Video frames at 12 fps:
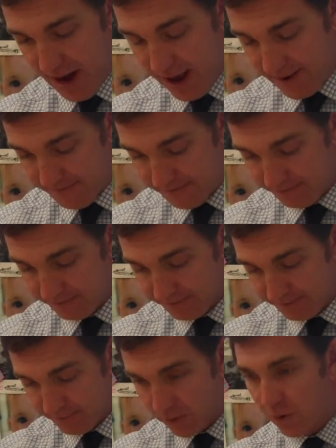right?
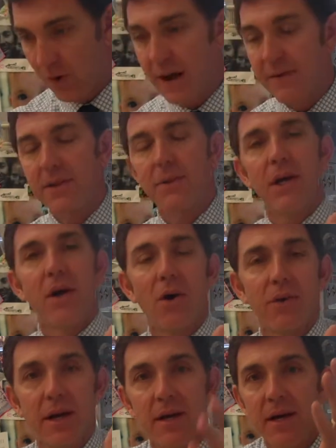Or I mean, like,
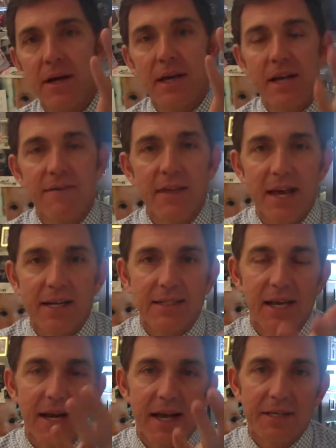hold on. Even the
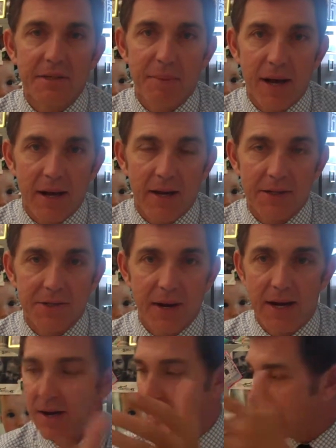NSA today is spying on us
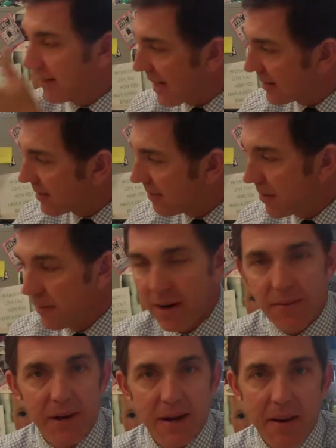right now. Like, that's something we're
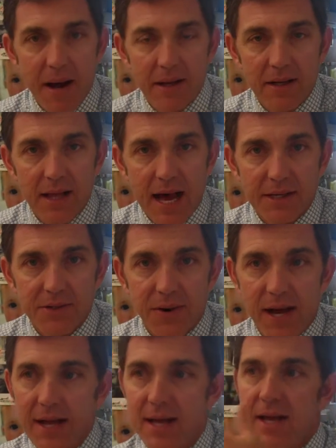going to read about in class,
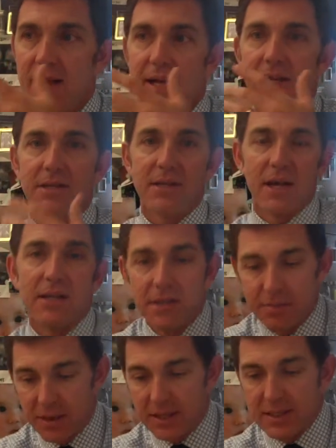right? Like, does
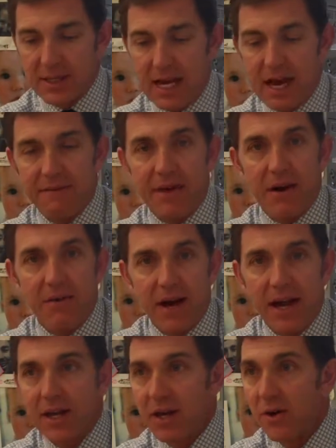the president have that
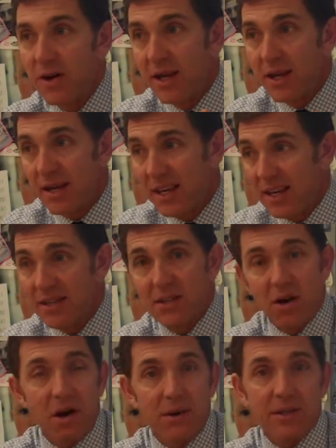right? You know, is
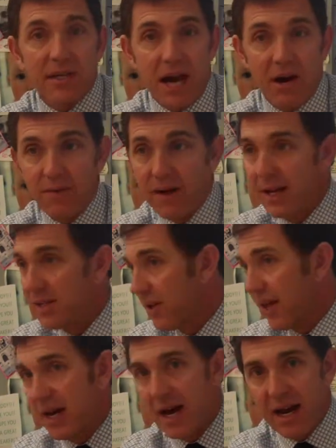Congress outraged? Are
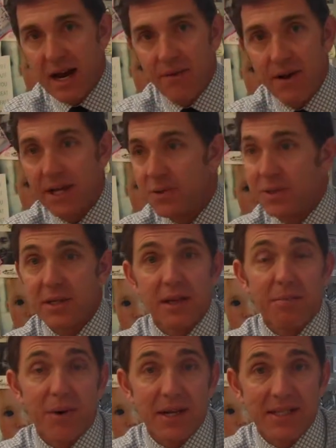they not outraged? We saw
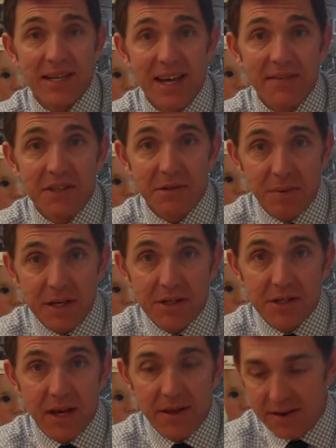the president give a
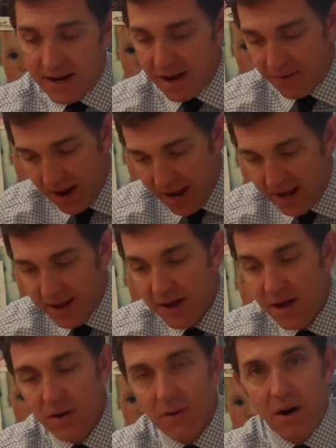speech the other day, right,
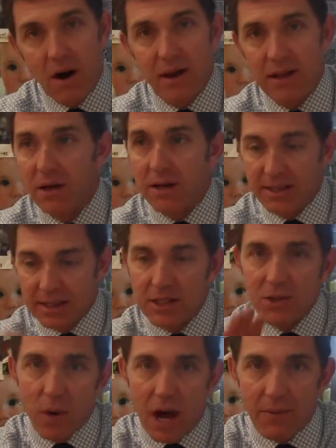regarding, look, this
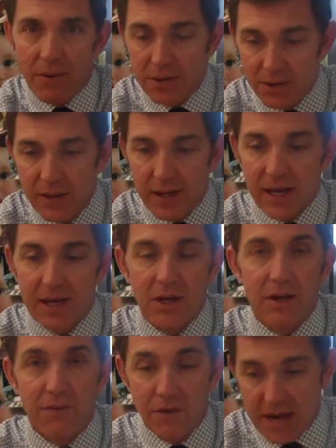is why we're doing it, you
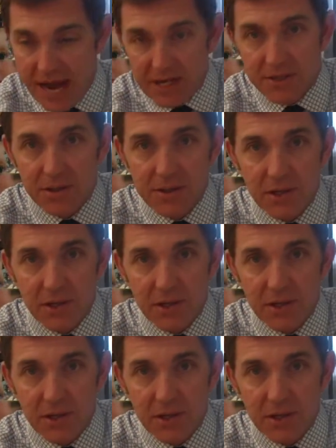know, for national